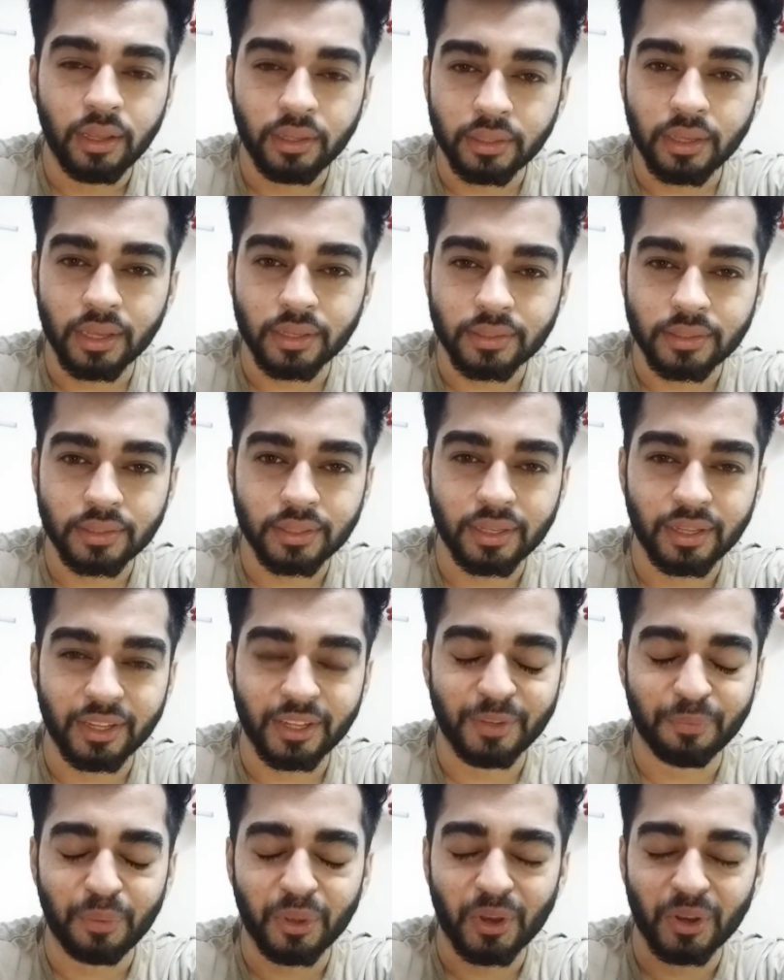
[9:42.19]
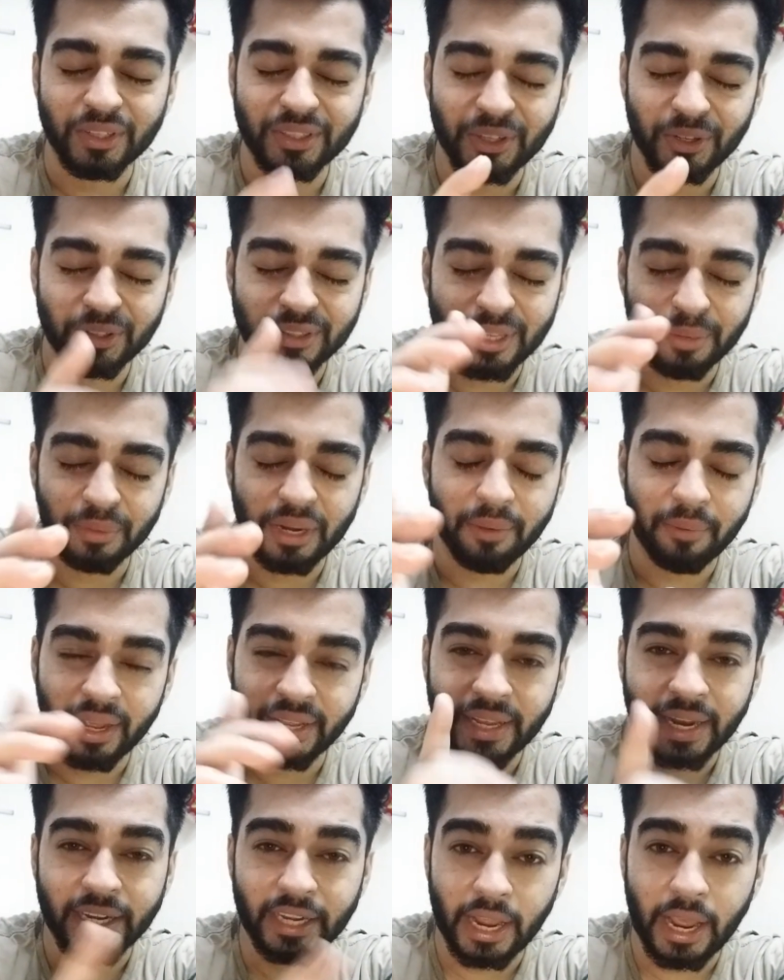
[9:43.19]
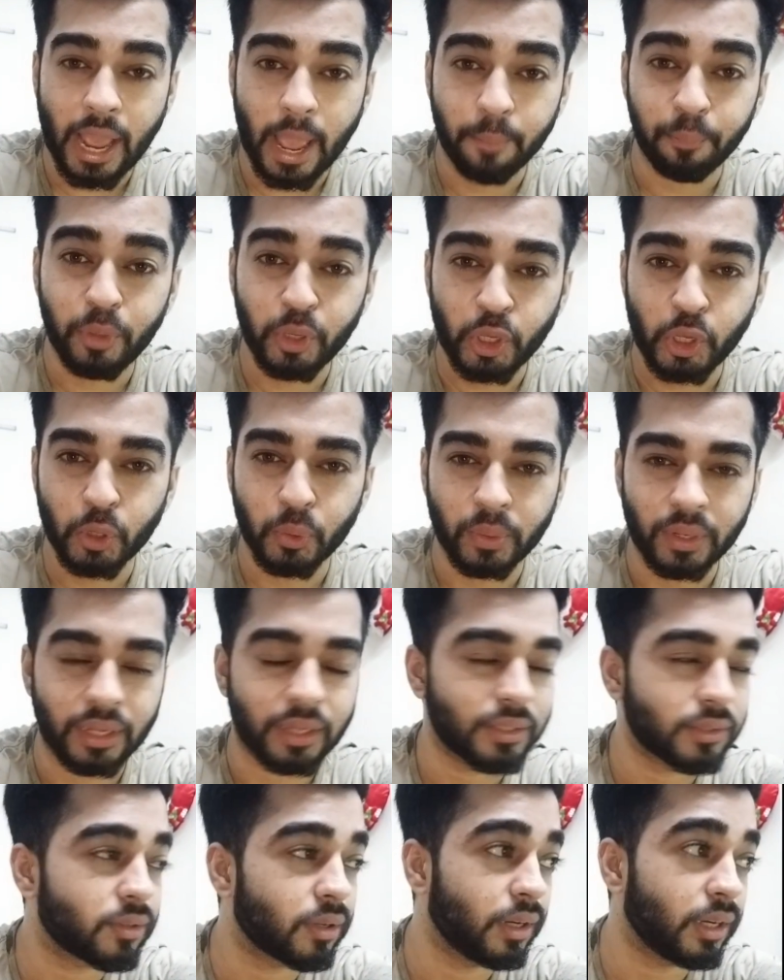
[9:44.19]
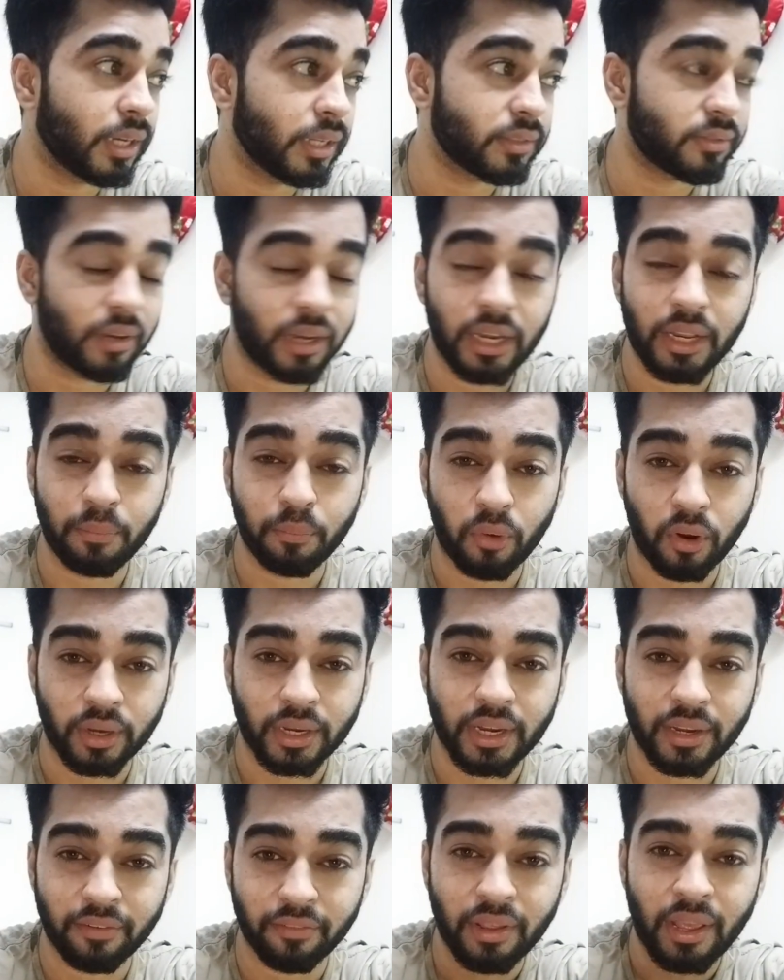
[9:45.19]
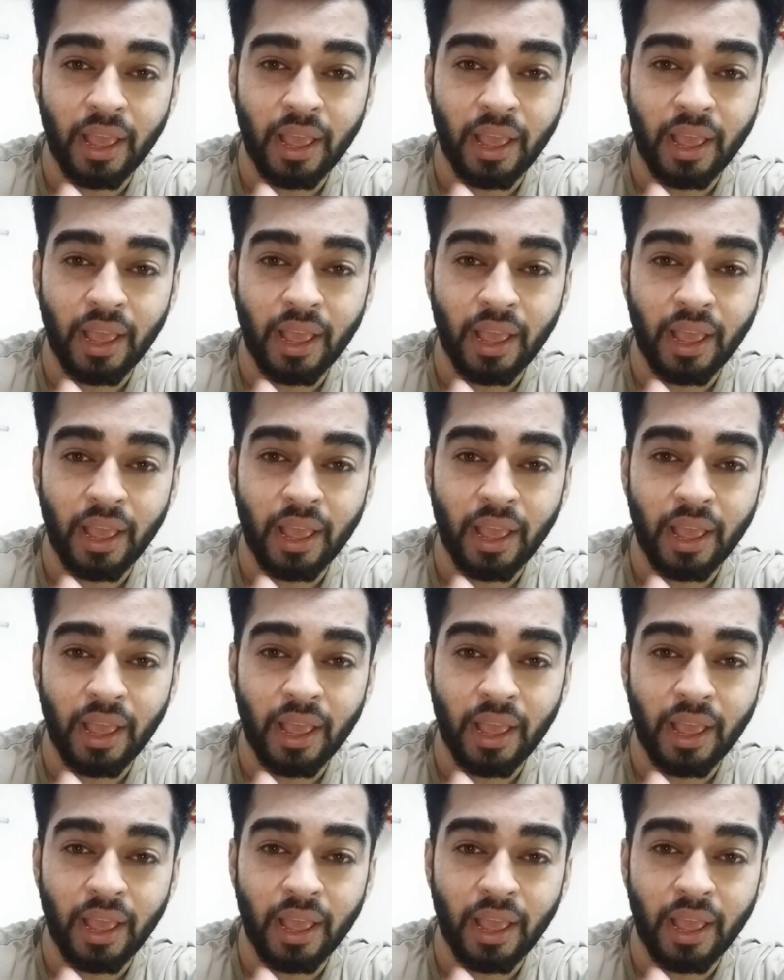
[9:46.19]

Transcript: Yes, because you know sometimes I get ambiguity, so it is really important.